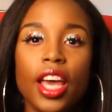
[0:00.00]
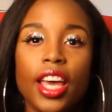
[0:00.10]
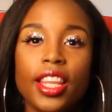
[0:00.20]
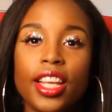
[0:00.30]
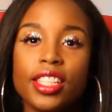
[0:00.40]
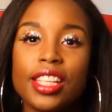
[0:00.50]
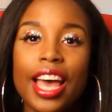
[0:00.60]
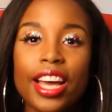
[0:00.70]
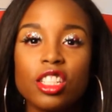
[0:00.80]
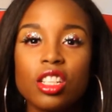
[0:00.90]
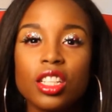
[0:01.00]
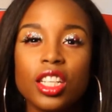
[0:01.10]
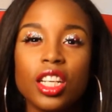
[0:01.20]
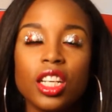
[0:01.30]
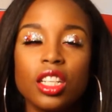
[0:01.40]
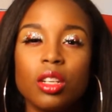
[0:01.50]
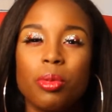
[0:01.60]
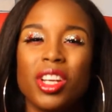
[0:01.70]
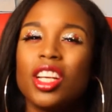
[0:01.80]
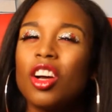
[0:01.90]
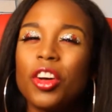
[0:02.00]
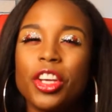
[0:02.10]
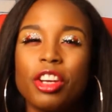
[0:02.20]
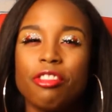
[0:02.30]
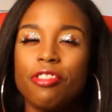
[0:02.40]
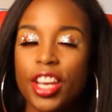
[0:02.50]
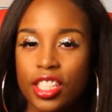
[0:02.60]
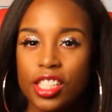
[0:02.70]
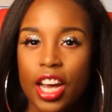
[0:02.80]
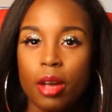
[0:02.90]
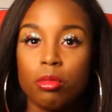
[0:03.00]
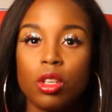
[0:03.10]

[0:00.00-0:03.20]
and that's actually depending on your face type.